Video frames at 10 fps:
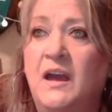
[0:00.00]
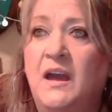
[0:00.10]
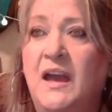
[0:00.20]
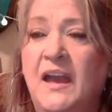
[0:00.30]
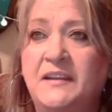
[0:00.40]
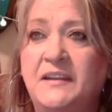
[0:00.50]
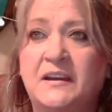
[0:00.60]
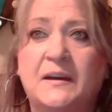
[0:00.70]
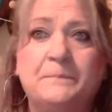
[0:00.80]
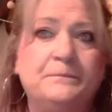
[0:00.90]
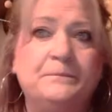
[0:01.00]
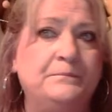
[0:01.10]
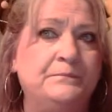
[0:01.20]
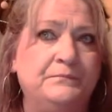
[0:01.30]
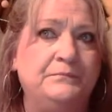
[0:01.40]
and um,
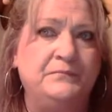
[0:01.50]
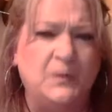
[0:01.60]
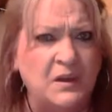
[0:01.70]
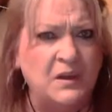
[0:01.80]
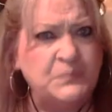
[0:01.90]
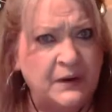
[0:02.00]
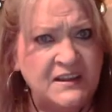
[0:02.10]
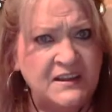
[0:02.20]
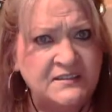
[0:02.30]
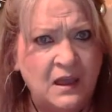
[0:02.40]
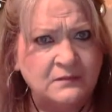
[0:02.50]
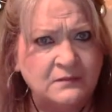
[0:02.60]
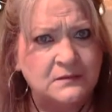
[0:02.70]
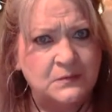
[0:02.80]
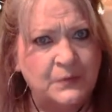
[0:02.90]
it's pretty
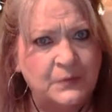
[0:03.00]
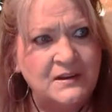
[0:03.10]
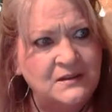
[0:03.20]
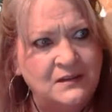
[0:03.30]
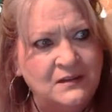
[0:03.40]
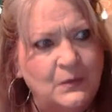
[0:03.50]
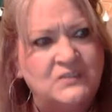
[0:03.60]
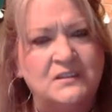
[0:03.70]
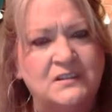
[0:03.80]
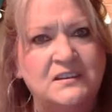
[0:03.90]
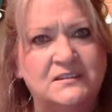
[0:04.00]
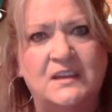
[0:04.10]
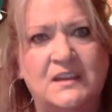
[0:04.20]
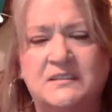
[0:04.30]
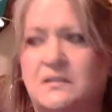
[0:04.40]
intense. It's pretty intense watching these
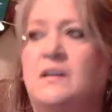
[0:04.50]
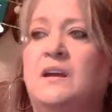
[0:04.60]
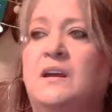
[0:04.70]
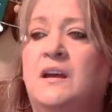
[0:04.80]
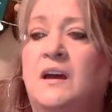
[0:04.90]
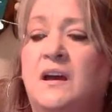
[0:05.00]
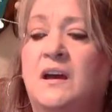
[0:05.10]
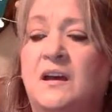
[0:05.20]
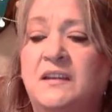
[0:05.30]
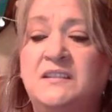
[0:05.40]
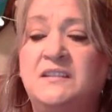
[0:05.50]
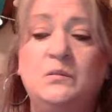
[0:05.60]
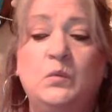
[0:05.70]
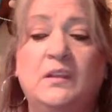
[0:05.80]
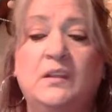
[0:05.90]
kids. Uh, I
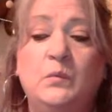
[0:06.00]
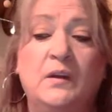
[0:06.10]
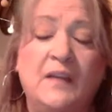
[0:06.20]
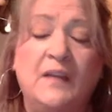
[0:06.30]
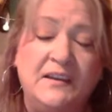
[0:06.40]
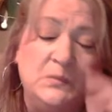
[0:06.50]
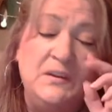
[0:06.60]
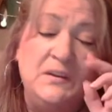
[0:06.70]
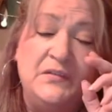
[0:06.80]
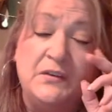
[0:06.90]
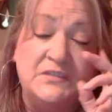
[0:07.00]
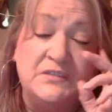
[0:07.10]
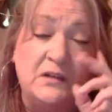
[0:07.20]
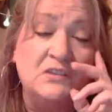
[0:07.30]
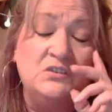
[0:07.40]
didn't really realize when he first
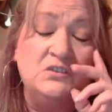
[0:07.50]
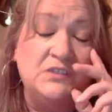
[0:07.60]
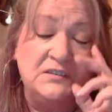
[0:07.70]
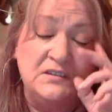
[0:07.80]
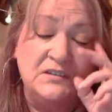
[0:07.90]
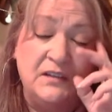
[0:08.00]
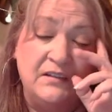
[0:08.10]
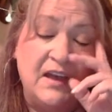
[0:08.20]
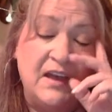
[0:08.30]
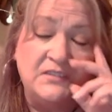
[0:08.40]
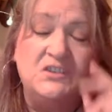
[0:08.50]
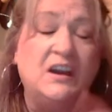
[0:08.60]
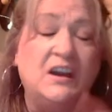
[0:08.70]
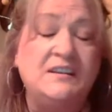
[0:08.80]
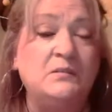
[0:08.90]
started jujitsu, like last
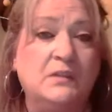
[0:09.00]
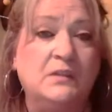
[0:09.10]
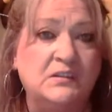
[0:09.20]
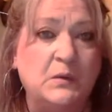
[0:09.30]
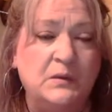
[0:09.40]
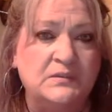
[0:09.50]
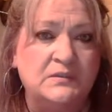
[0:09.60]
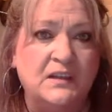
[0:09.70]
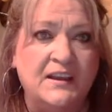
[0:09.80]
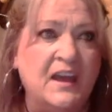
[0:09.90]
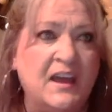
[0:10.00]
year, I didn't realize what it was like.